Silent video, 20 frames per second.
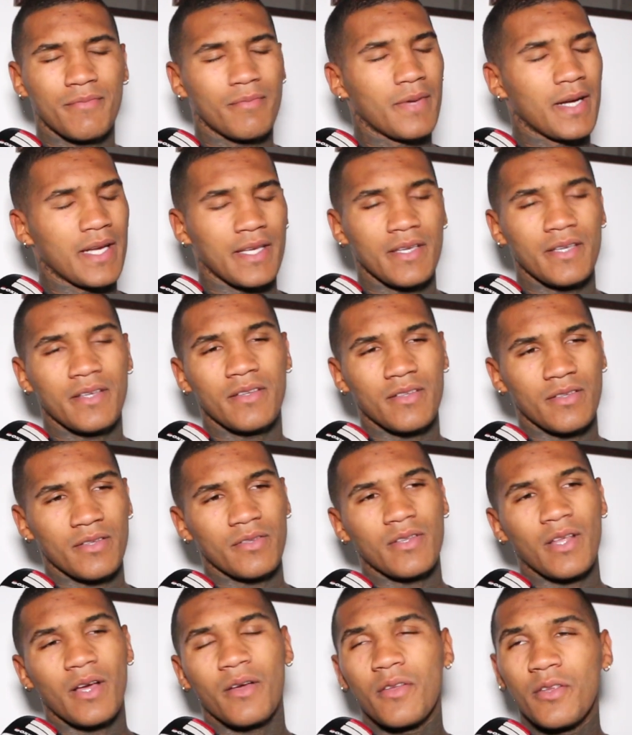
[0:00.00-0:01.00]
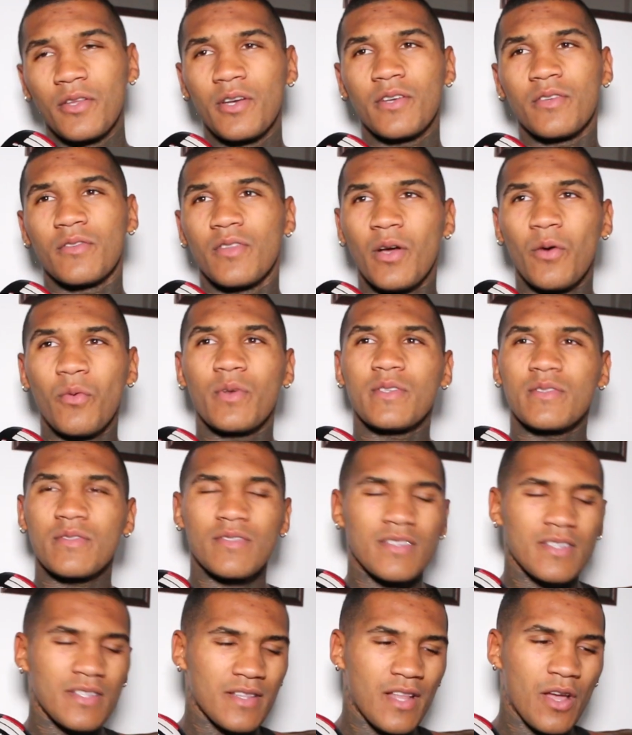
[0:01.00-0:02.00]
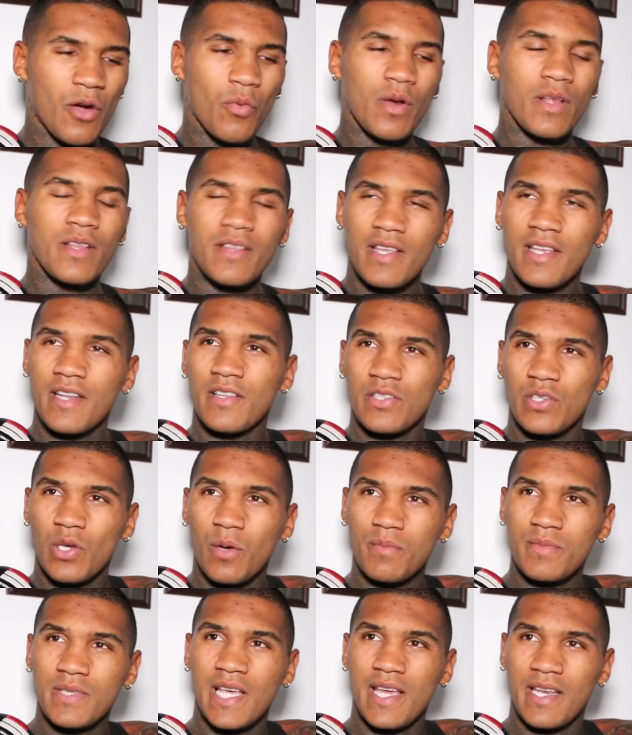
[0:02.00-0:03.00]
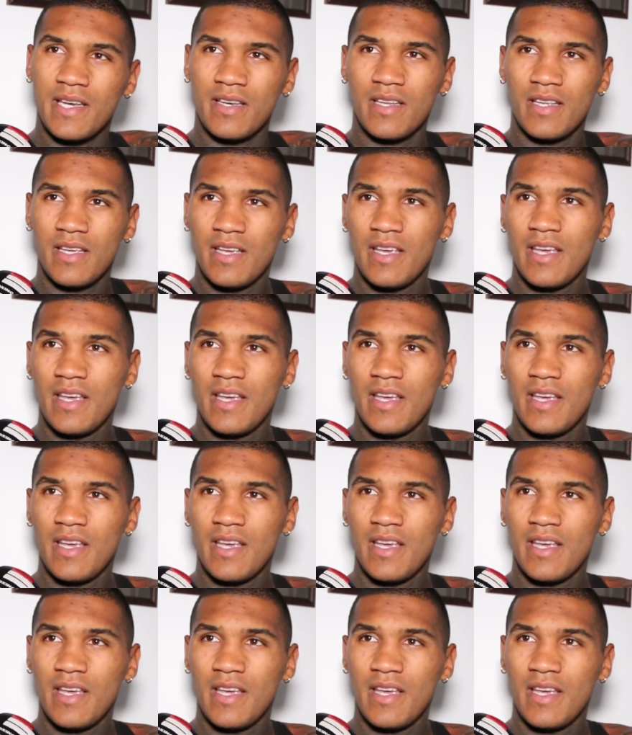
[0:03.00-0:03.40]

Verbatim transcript: Mate, you don't, you know, no one's, no one in the top ten